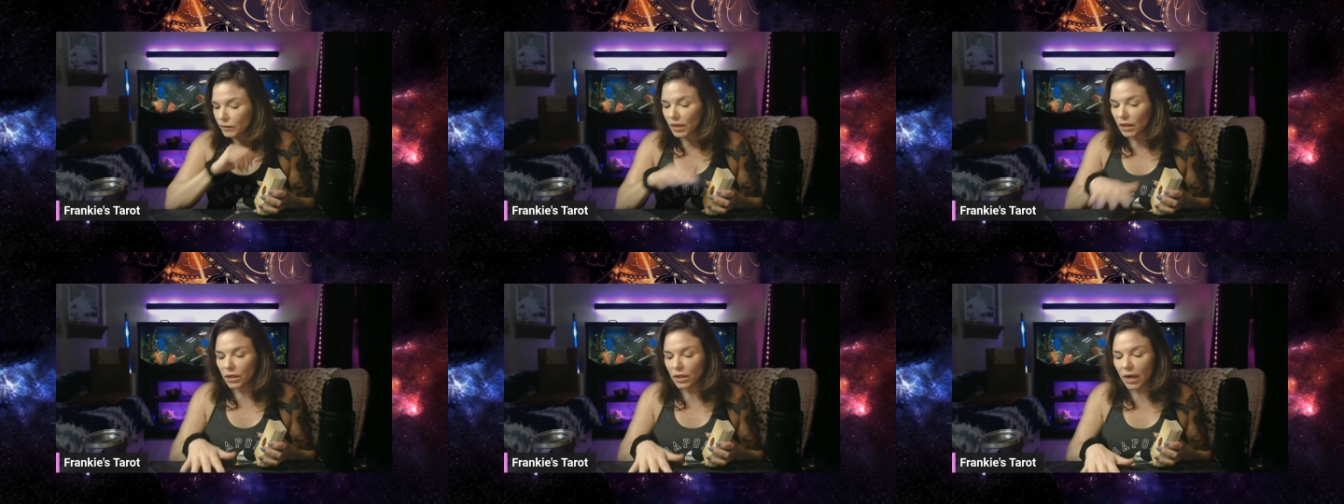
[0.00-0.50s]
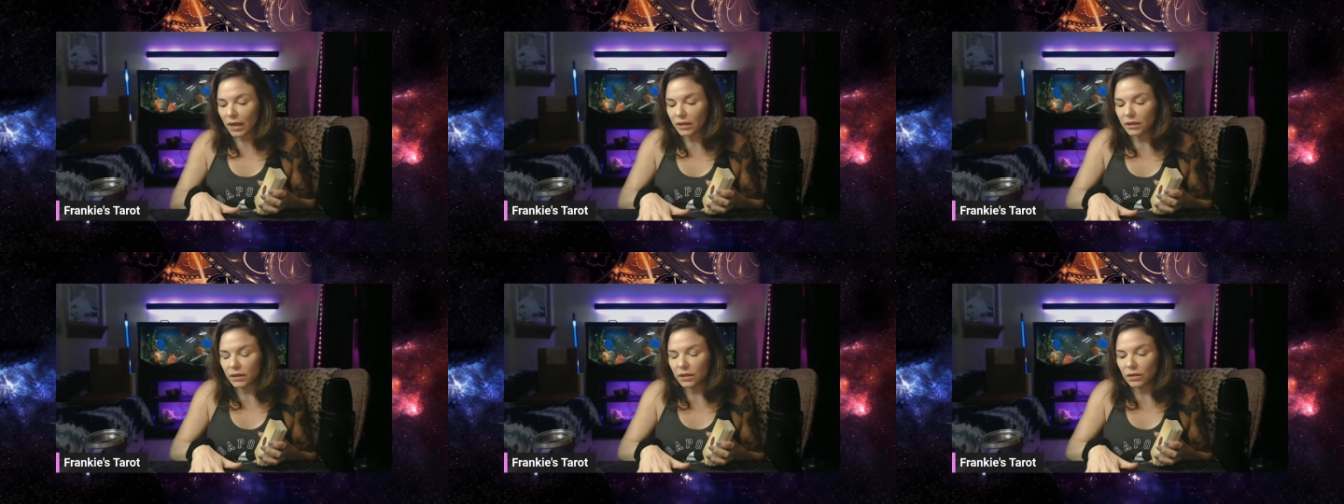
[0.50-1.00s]

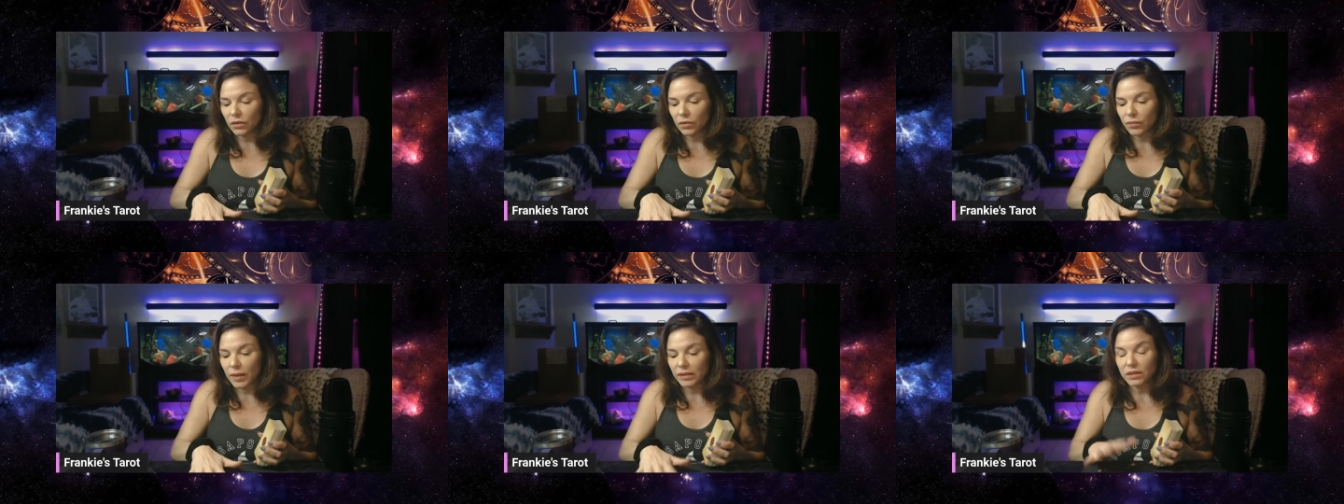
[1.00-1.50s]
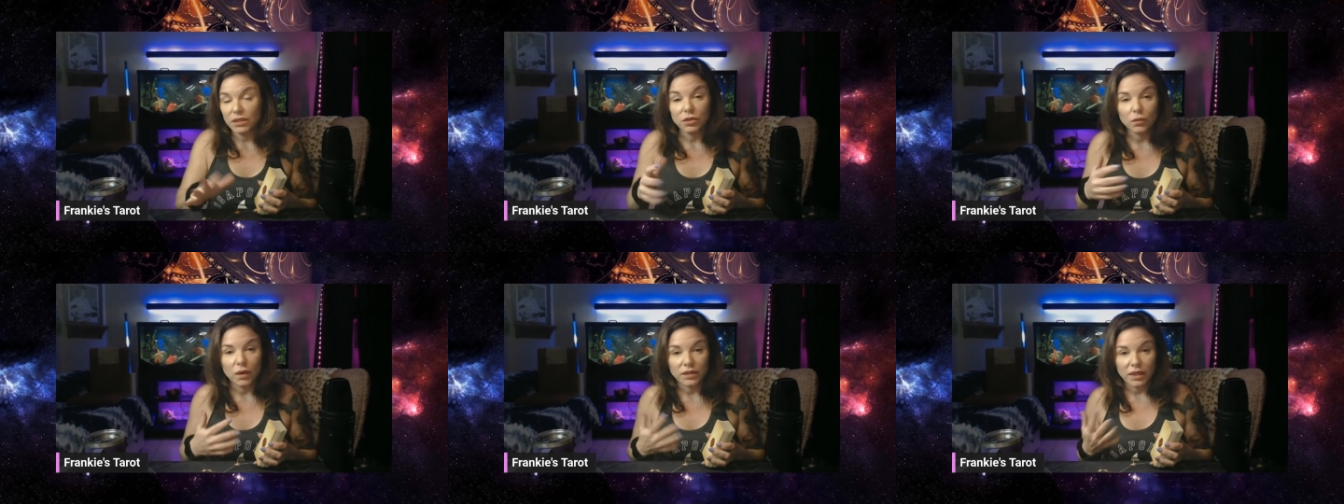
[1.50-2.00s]
not, you know, the best thing
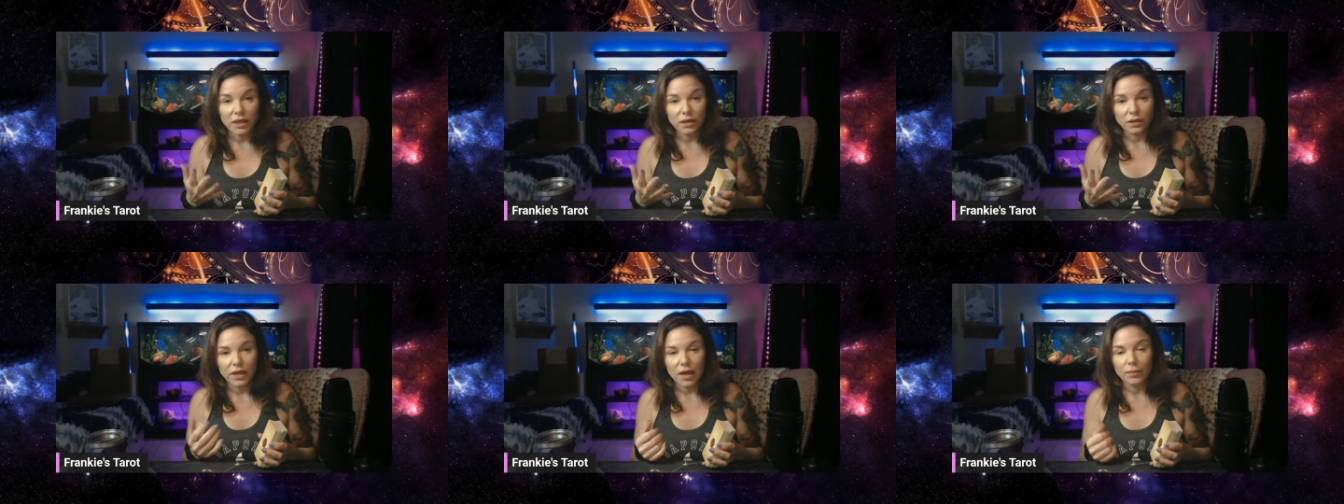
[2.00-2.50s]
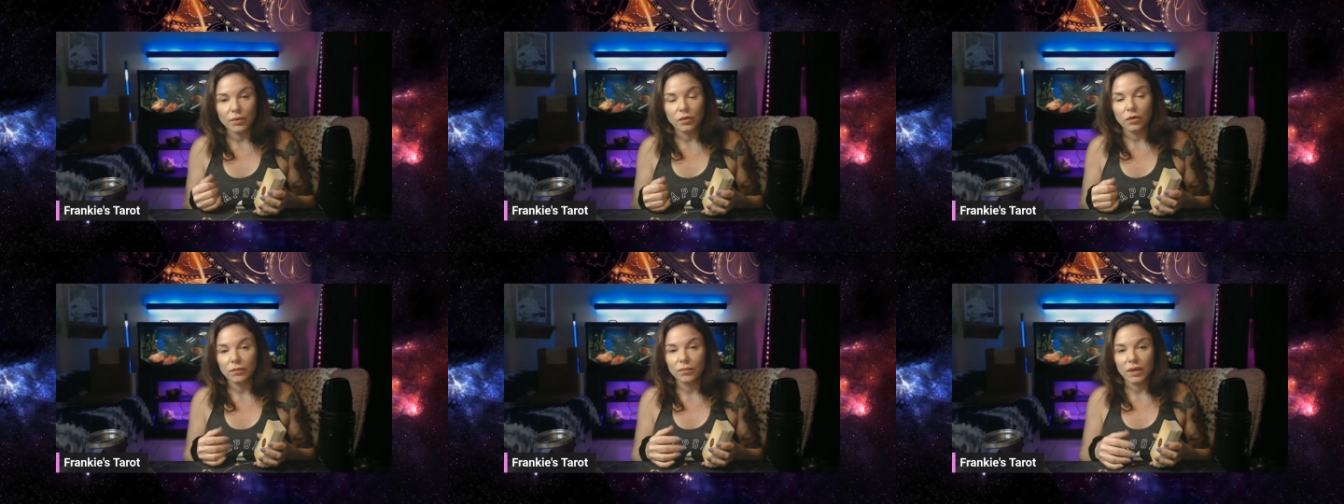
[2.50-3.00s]
you want to hear,
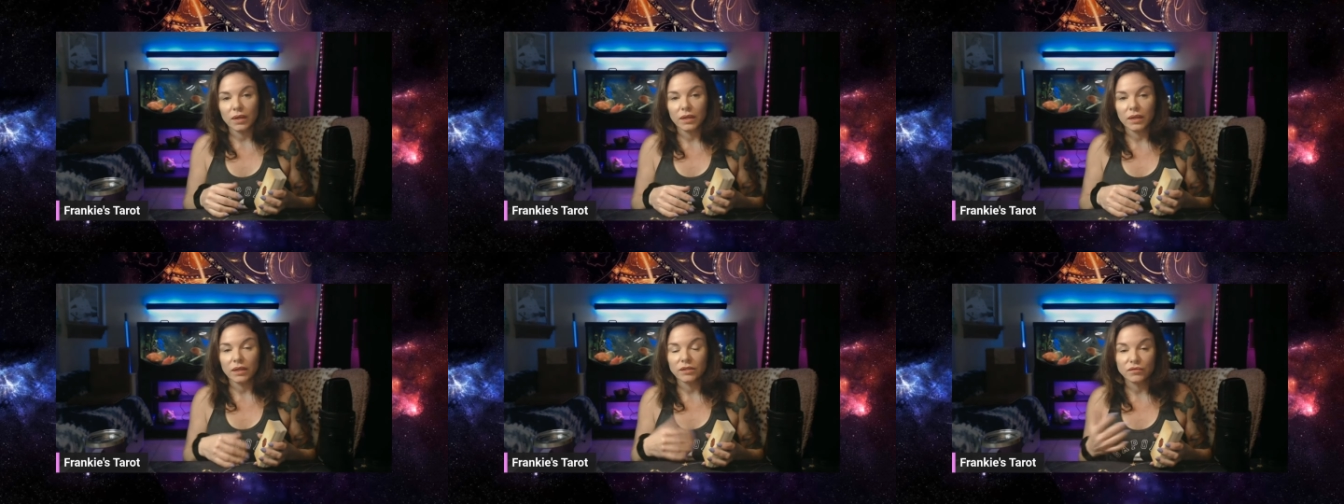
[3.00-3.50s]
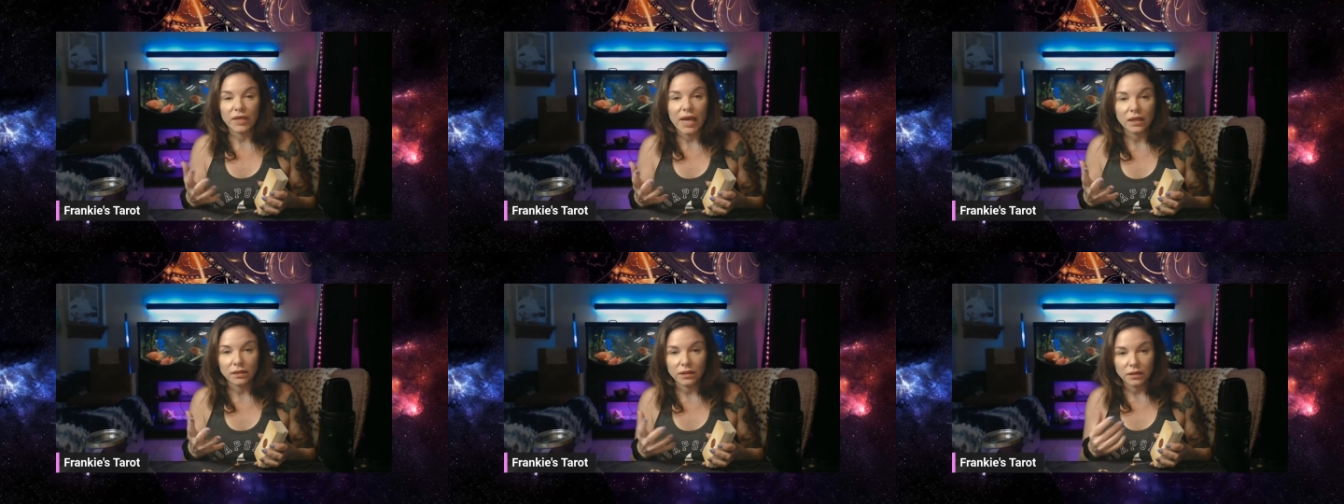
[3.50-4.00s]
Capricorn, but it's
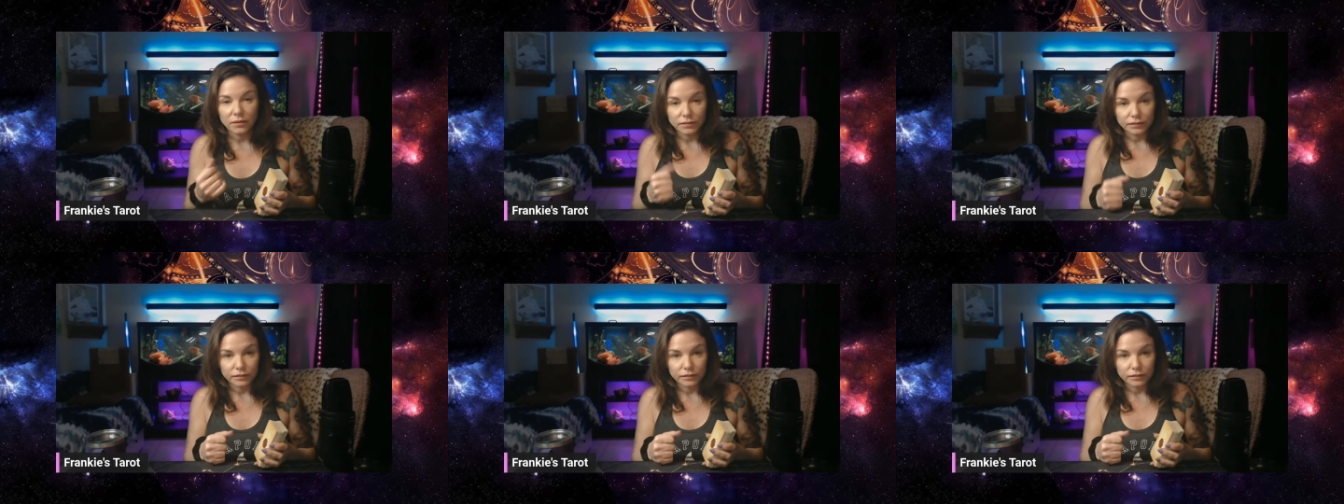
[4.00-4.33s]
reality.